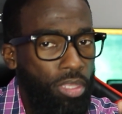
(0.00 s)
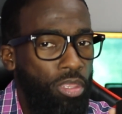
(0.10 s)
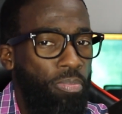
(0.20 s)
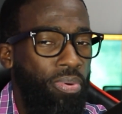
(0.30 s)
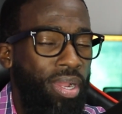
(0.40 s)

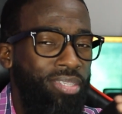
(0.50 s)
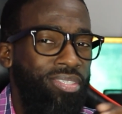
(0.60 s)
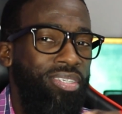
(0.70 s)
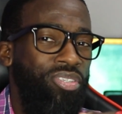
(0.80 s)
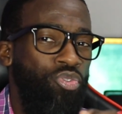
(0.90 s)
The
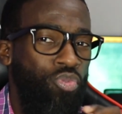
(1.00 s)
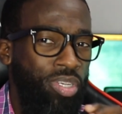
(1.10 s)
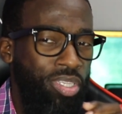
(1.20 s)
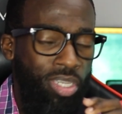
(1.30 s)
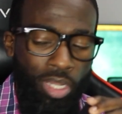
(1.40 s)
pricing is
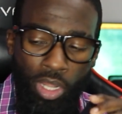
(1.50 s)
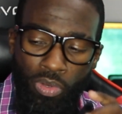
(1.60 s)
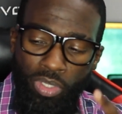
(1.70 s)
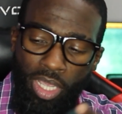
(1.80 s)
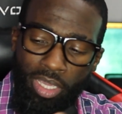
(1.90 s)
really
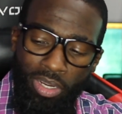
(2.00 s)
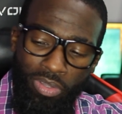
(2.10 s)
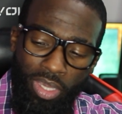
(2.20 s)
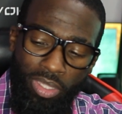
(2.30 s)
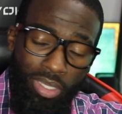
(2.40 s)
close. I
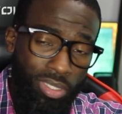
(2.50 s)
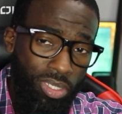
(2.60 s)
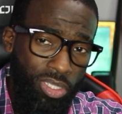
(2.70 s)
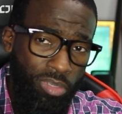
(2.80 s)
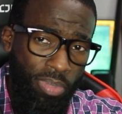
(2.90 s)
hear that
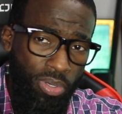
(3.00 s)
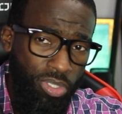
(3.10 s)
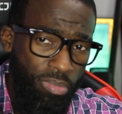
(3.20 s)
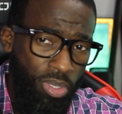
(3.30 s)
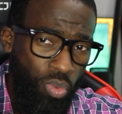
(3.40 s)
this is
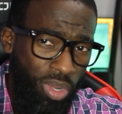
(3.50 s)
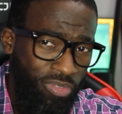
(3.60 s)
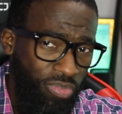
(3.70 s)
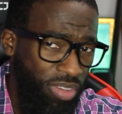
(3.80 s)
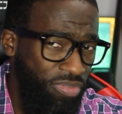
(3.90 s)
supposed to be
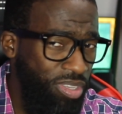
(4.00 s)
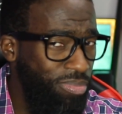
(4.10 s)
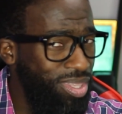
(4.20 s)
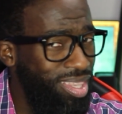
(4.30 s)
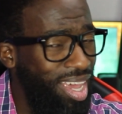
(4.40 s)
one hundred fifty
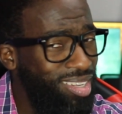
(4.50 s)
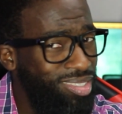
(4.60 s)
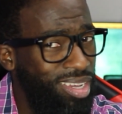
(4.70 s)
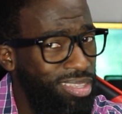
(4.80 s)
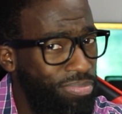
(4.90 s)
dollars, but that
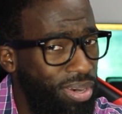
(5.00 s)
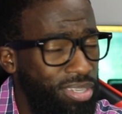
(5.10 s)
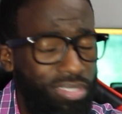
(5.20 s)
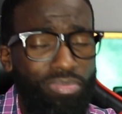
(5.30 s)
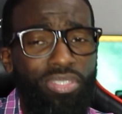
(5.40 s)
is not the
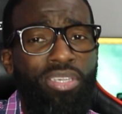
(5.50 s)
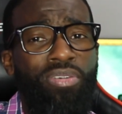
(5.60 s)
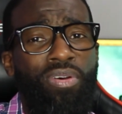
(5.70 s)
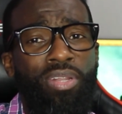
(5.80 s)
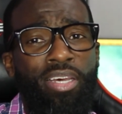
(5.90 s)
price I'm
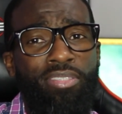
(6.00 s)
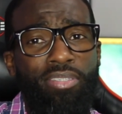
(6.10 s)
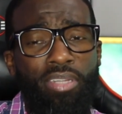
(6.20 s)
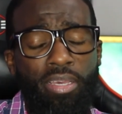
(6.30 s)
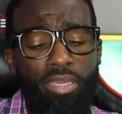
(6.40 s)
seeing online
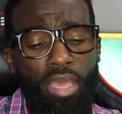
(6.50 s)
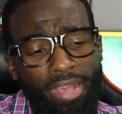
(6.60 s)
tonight.